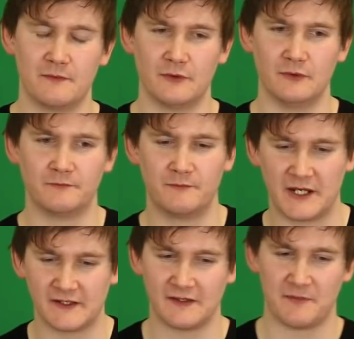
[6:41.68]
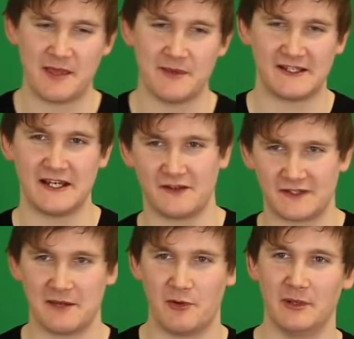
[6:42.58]
Well, because the BBC is
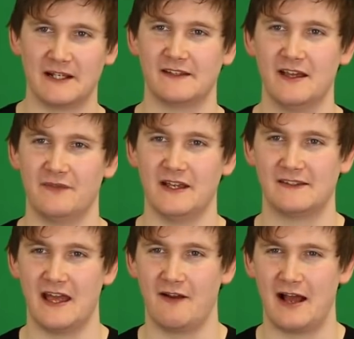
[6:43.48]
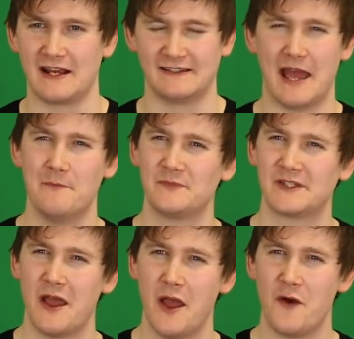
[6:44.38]
obviously a public service, they're like exempt
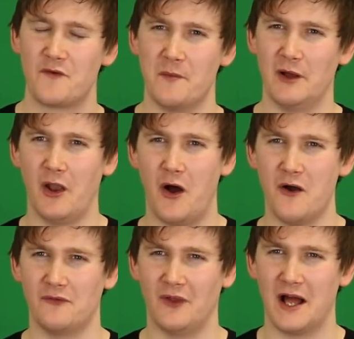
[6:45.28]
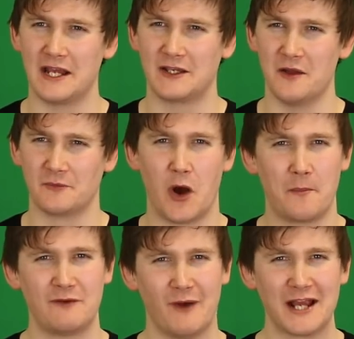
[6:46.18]
from a lot of
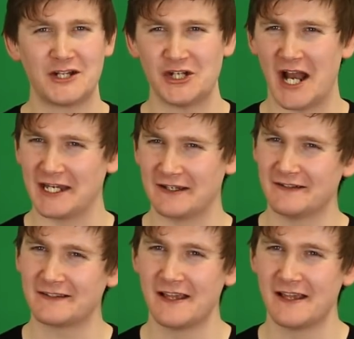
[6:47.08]
copyright shenanigans.